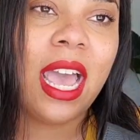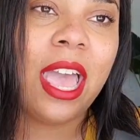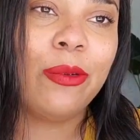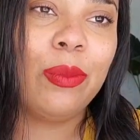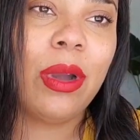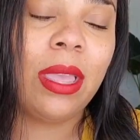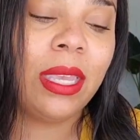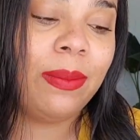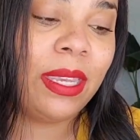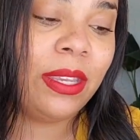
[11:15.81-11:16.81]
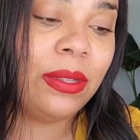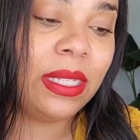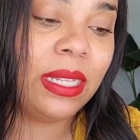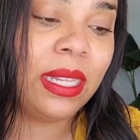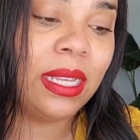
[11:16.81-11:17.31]
I will probably be
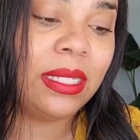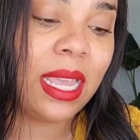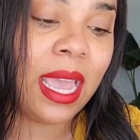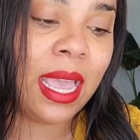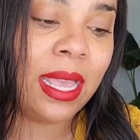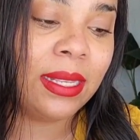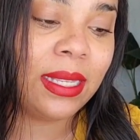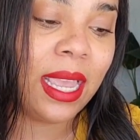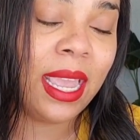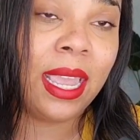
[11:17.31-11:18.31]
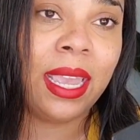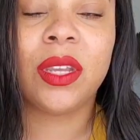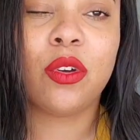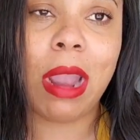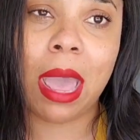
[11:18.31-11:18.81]
using this as a
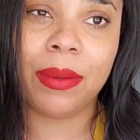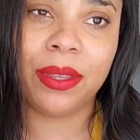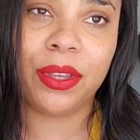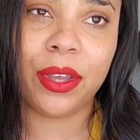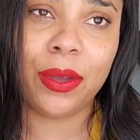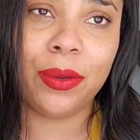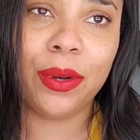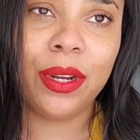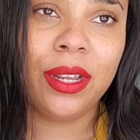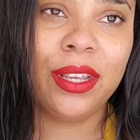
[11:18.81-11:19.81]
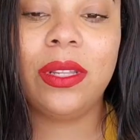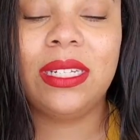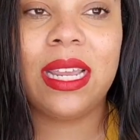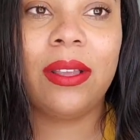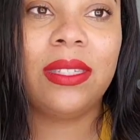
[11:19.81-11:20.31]
grab and go. Only
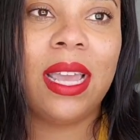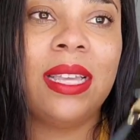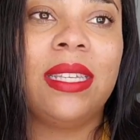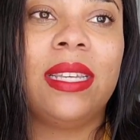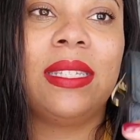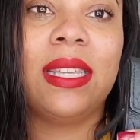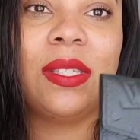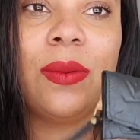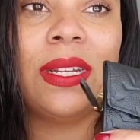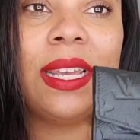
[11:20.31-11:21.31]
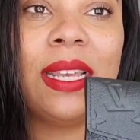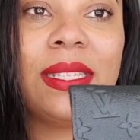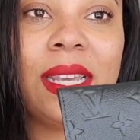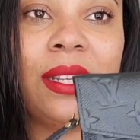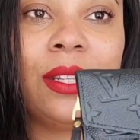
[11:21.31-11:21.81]
downside is this one
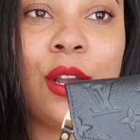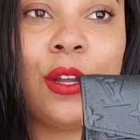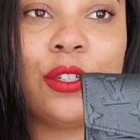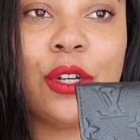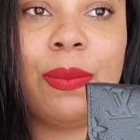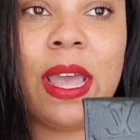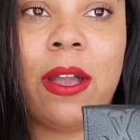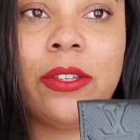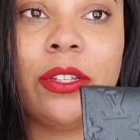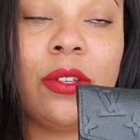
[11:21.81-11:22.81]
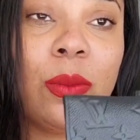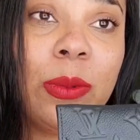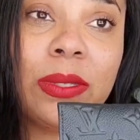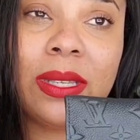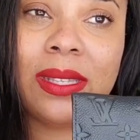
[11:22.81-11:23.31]
is a larger pouch. It's
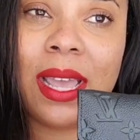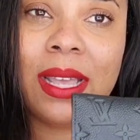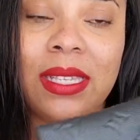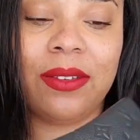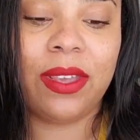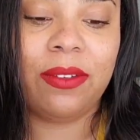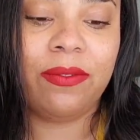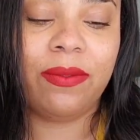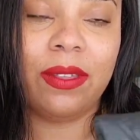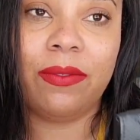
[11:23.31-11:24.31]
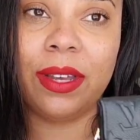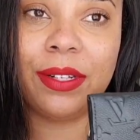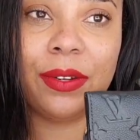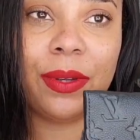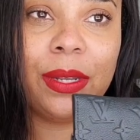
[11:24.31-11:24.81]
almost the size of the
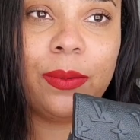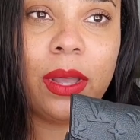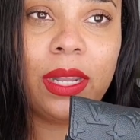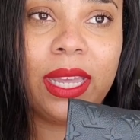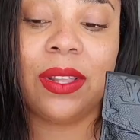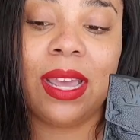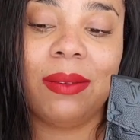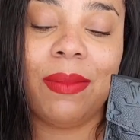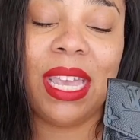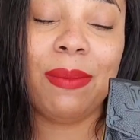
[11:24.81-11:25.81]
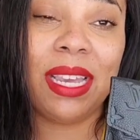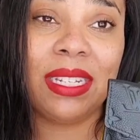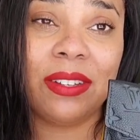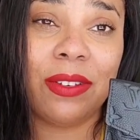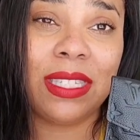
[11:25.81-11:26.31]
Victorine wallet. That may make a
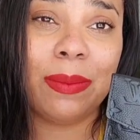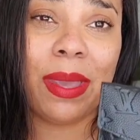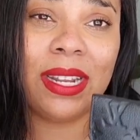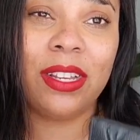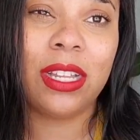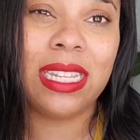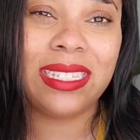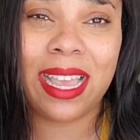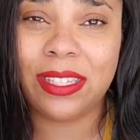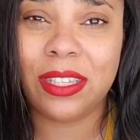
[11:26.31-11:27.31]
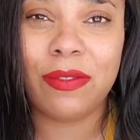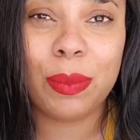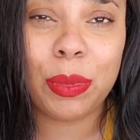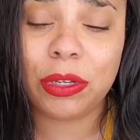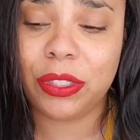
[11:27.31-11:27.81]
difference depending on the sizes of the
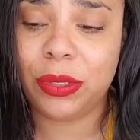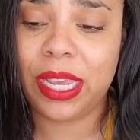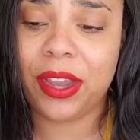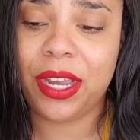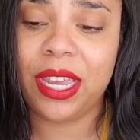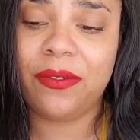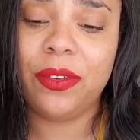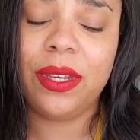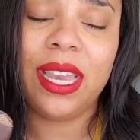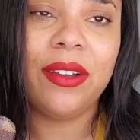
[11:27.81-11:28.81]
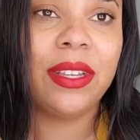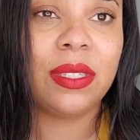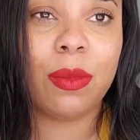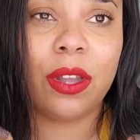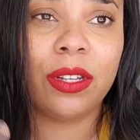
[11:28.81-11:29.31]
purse you carry. If you carry
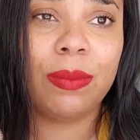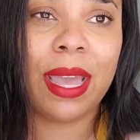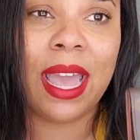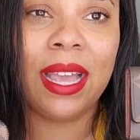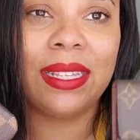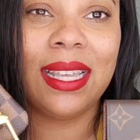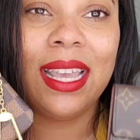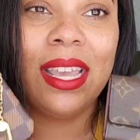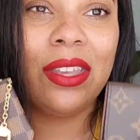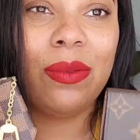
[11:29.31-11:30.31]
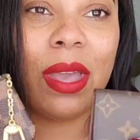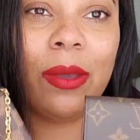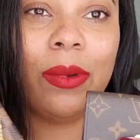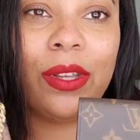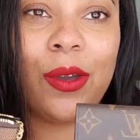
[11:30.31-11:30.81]
smaller bags, you
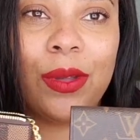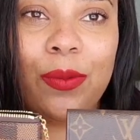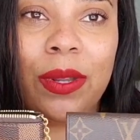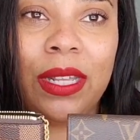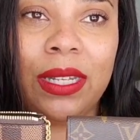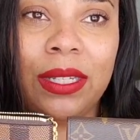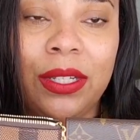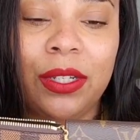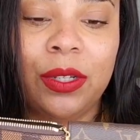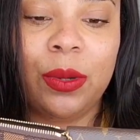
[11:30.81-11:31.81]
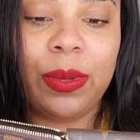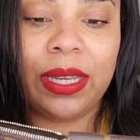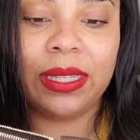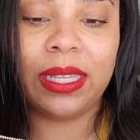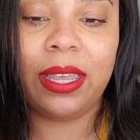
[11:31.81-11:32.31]
might want to go with one of these two
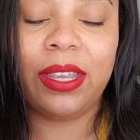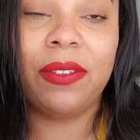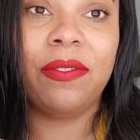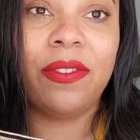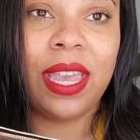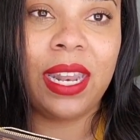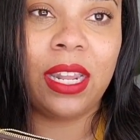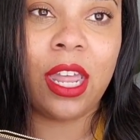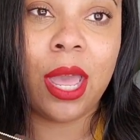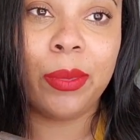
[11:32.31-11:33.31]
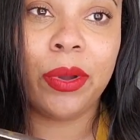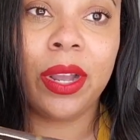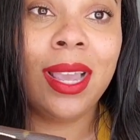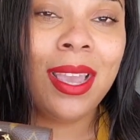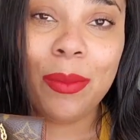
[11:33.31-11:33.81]
because they can fit in a lot more.
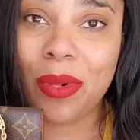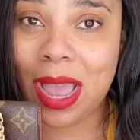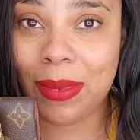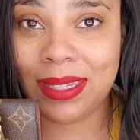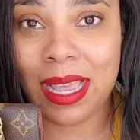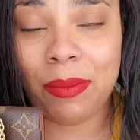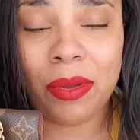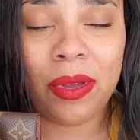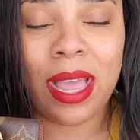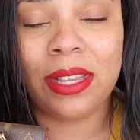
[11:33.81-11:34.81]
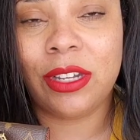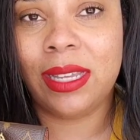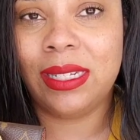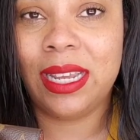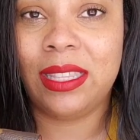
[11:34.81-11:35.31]
Prime example, I
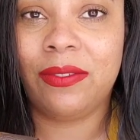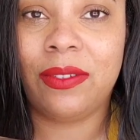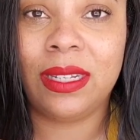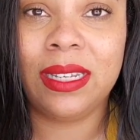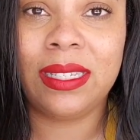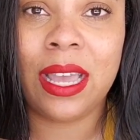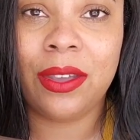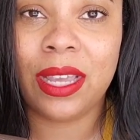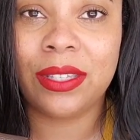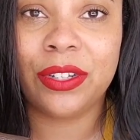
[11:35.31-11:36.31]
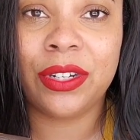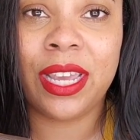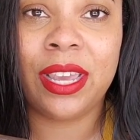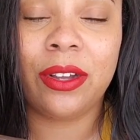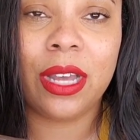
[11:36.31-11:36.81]
tried to take the Felice out
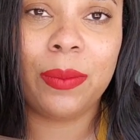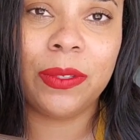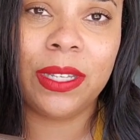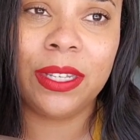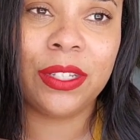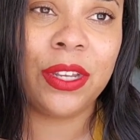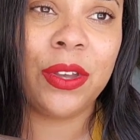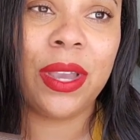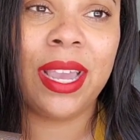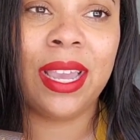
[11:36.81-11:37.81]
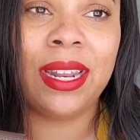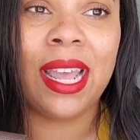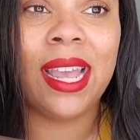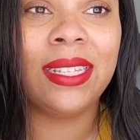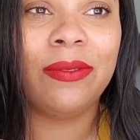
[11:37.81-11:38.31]
yesterday or a couple days ago, and I
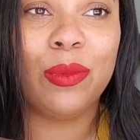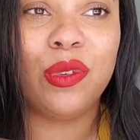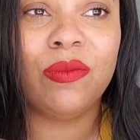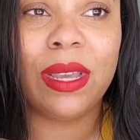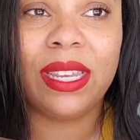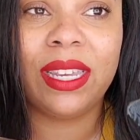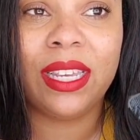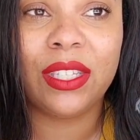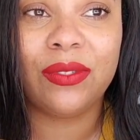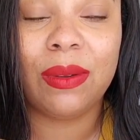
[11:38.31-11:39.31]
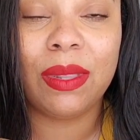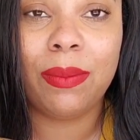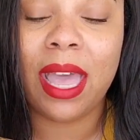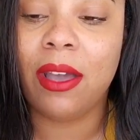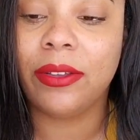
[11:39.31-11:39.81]
had to remove my keys from the
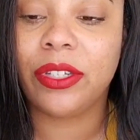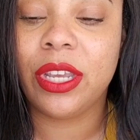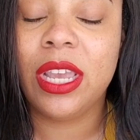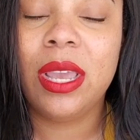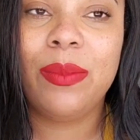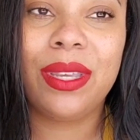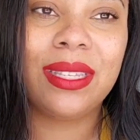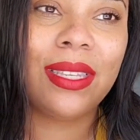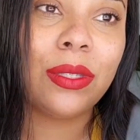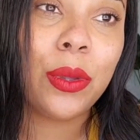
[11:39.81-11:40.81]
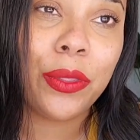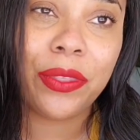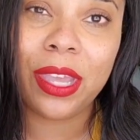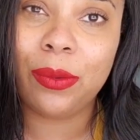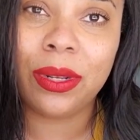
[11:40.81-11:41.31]
pouch because this whole
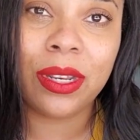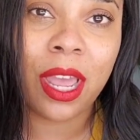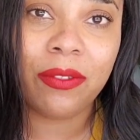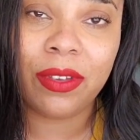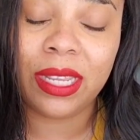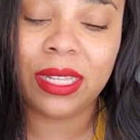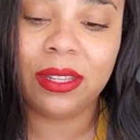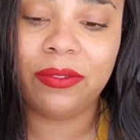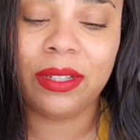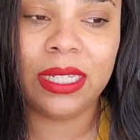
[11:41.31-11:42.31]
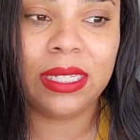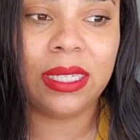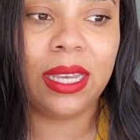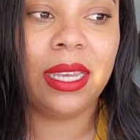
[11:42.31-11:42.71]
thing would not fit in the Felice.